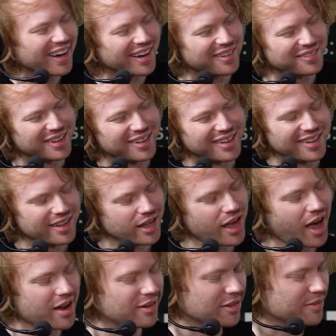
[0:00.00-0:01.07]

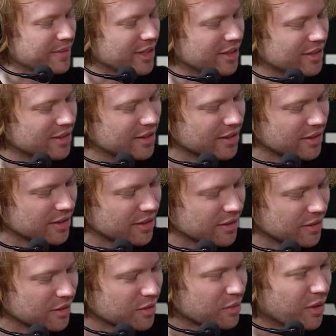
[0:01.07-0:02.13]
I don't know, man. It's
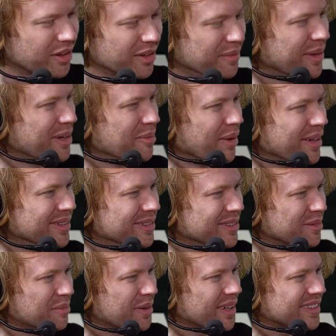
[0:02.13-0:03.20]
one of the many buttons
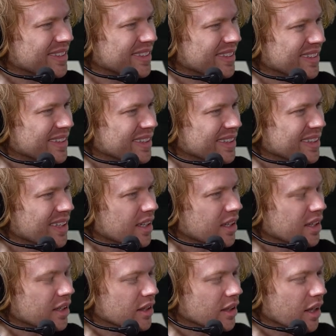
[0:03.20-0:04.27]
you press in the
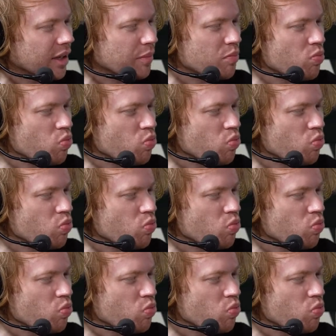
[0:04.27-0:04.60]
gig, and